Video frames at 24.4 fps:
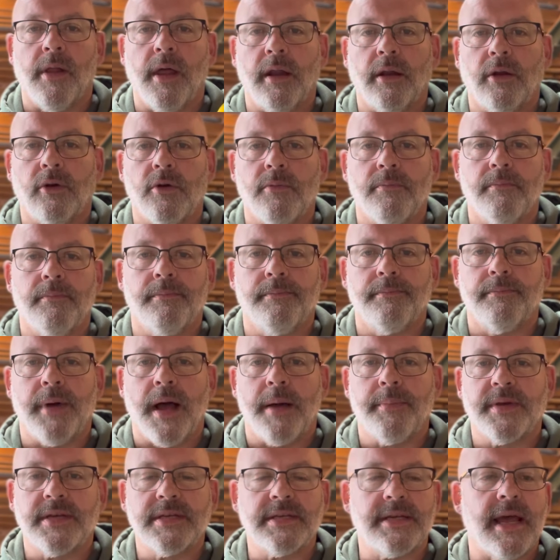I learned by
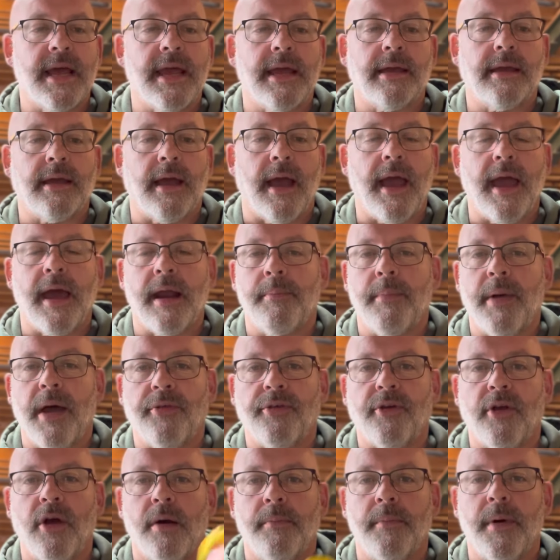mistake. I had a
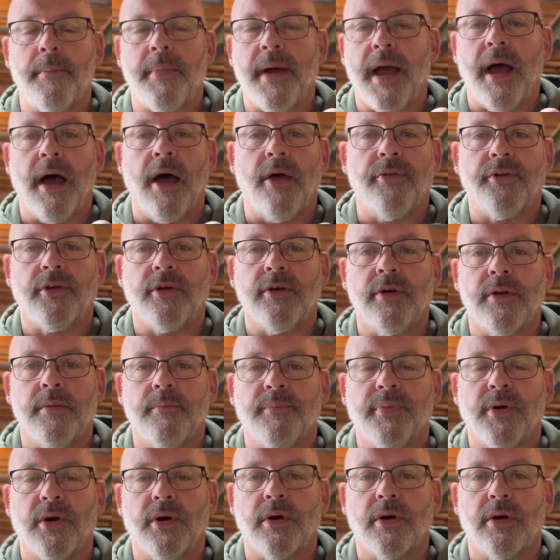mouth call my mouth, couldn't
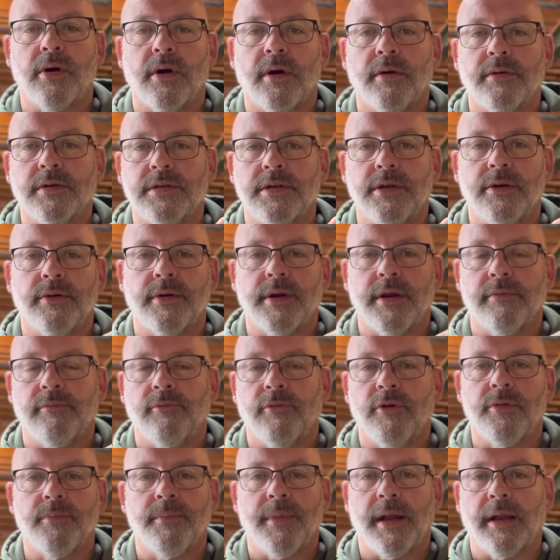purr. I was doing it
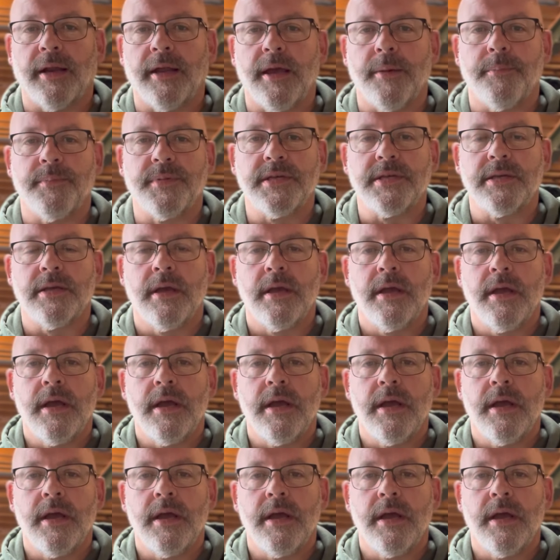with my lips.